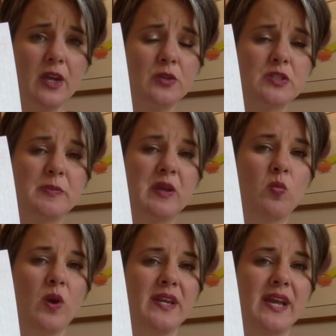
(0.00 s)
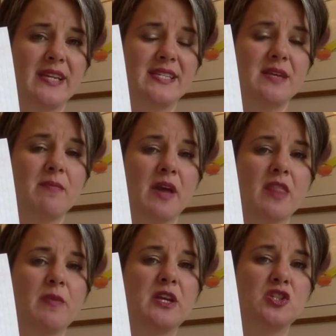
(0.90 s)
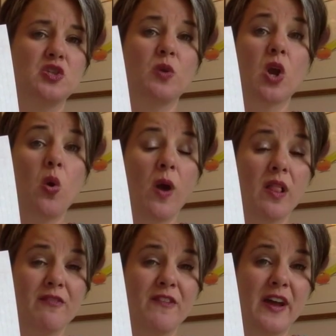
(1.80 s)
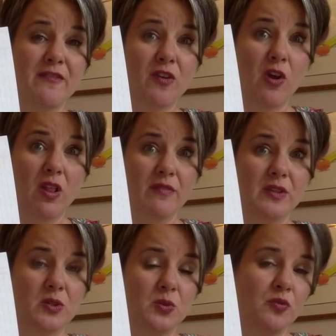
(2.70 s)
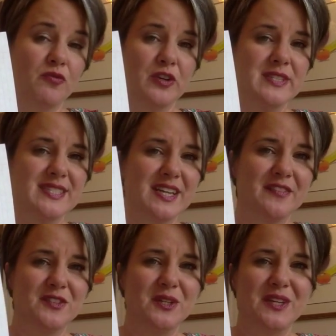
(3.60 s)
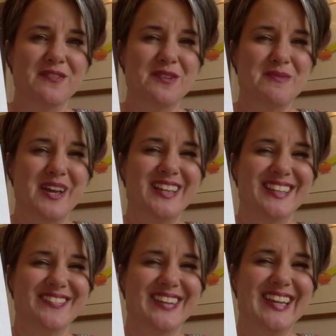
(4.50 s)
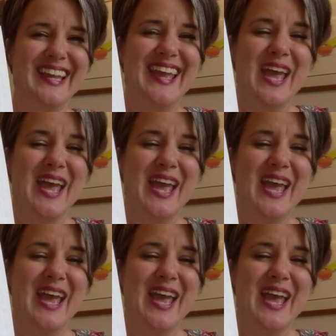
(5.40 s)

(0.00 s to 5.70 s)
who spend $190 a month because you want to qualify for all of the cool free stuff you can get from Young Living,